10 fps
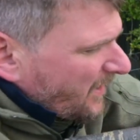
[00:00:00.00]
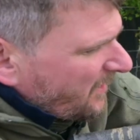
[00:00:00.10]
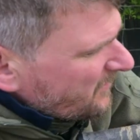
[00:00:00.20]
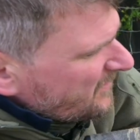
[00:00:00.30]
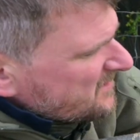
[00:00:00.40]
we
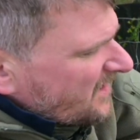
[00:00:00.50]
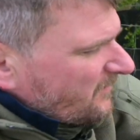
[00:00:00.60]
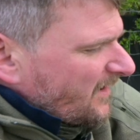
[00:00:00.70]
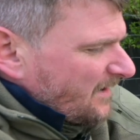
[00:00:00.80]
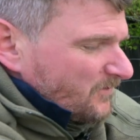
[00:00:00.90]
go.
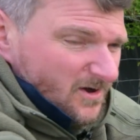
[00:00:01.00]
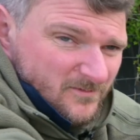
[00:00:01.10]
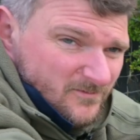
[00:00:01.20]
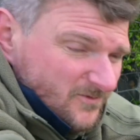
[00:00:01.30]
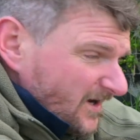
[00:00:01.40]
So I'm not
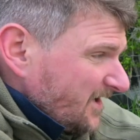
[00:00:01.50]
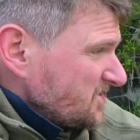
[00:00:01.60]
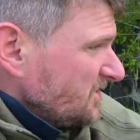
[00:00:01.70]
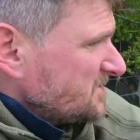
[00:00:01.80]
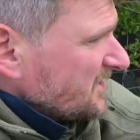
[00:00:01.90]
really
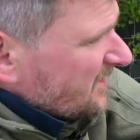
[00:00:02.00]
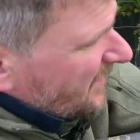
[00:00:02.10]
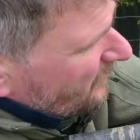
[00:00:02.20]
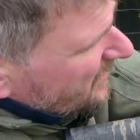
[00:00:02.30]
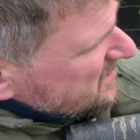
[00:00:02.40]
shooting
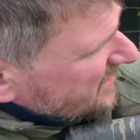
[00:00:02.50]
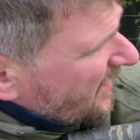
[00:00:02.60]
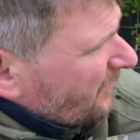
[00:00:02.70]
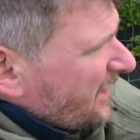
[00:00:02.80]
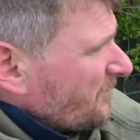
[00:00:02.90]
deliberately
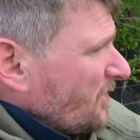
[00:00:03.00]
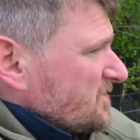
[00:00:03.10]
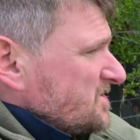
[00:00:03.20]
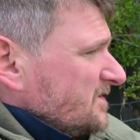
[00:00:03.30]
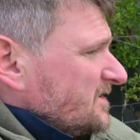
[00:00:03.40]
slowly, I'm
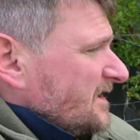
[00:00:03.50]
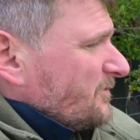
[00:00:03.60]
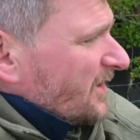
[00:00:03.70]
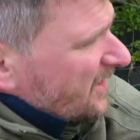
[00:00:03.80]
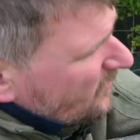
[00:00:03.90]
not shooting
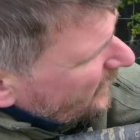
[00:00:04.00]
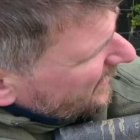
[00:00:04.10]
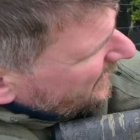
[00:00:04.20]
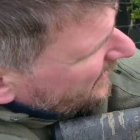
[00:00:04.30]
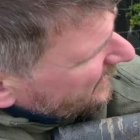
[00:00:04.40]
deliberately
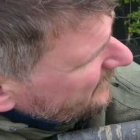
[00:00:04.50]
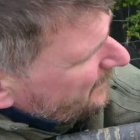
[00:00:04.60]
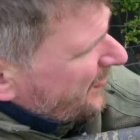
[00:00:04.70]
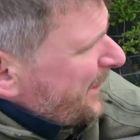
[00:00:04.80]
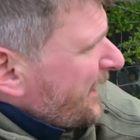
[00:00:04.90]
quickly,
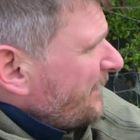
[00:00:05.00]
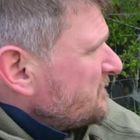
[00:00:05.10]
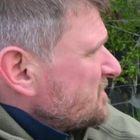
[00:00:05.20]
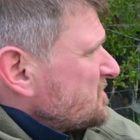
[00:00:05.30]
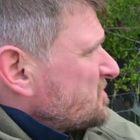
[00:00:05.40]

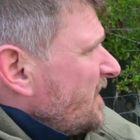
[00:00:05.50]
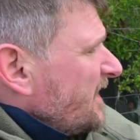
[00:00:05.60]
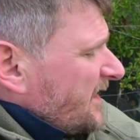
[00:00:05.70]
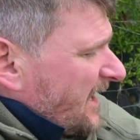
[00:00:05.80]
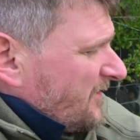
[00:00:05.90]
I'm just
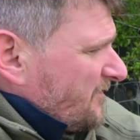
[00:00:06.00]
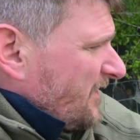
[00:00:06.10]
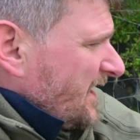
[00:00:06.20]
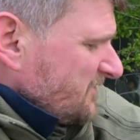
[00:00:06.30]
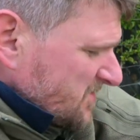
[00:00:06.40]
trying to get the
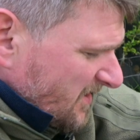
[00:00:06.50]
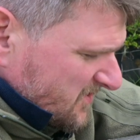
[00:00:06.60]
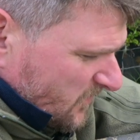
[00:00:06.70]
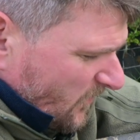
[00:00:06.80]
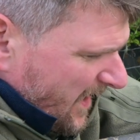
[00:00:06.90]
5
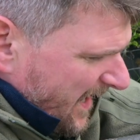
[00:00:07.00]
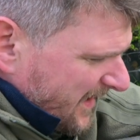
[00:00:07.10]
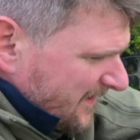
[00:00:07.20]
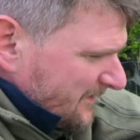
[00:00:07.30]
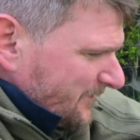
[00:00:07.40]
shots
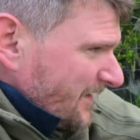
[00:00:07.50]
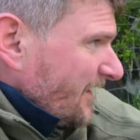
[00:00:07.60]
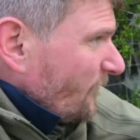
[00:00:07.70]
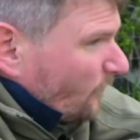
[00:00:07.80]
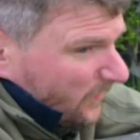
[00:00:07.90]
away
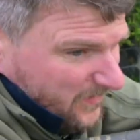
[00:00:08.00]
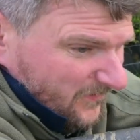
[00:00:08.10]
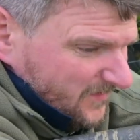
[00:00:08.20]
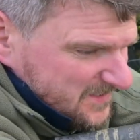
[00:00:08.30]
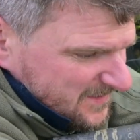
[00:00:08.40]

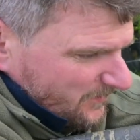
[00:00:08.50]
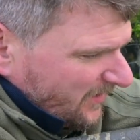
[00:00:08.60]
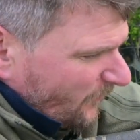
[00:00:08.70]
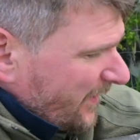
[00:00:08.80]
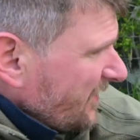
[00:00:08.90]
within the
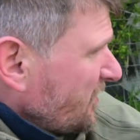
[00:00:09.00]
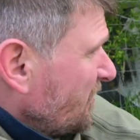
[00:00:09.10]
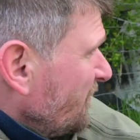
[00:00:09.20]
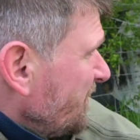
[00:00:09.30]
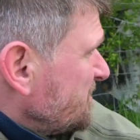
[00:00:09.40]
similar wind
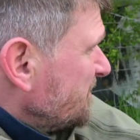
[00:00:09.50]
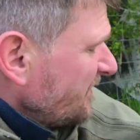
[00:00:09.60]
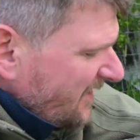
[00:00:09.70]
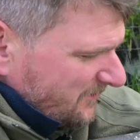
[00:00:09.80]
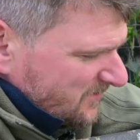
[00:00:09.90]

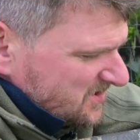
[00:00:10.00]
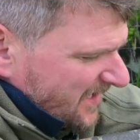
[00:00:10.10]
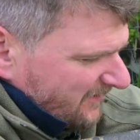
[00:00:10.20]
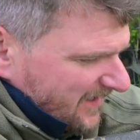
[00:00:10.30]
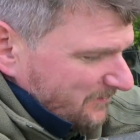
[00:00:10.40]
condition.
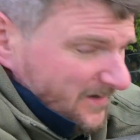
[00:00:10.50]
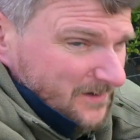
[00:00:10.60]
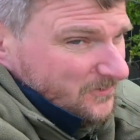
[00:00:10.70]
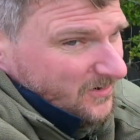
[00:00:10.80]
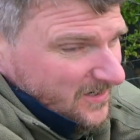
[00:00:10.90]
Generally,
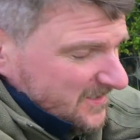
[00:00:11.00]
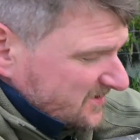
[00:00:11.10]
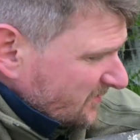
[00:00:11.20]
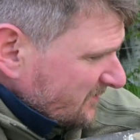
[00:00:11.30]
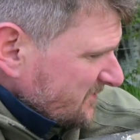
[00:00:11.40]
I'm not going
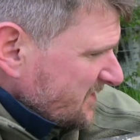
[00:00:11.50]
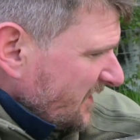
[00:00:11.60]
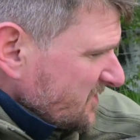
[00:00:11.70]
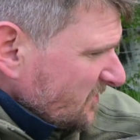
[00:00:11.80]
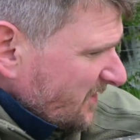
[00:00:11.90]
to
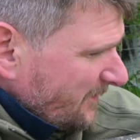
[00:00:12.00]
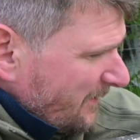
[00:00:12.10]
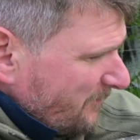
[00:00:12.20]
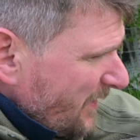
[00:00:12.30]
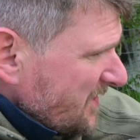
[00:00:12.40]
start talking
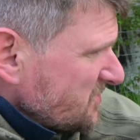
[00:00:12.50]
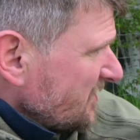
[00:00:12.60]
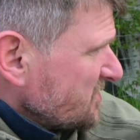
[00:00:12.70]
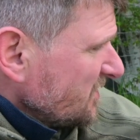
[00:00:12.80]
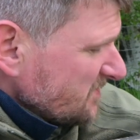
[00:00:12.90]
about bench
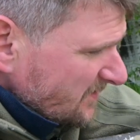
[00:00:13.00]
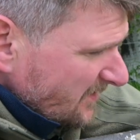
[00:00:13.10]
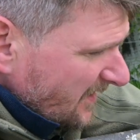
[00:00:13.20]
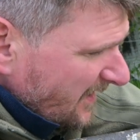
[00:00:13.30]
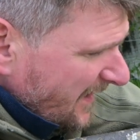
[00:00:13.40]
rest shooting or
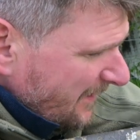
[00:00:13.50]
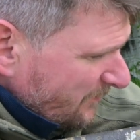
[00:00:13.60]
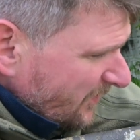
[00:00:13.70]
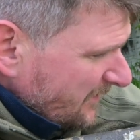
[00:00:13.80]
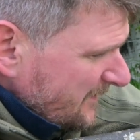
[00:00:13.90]
anything like that,
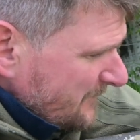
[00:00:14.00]
but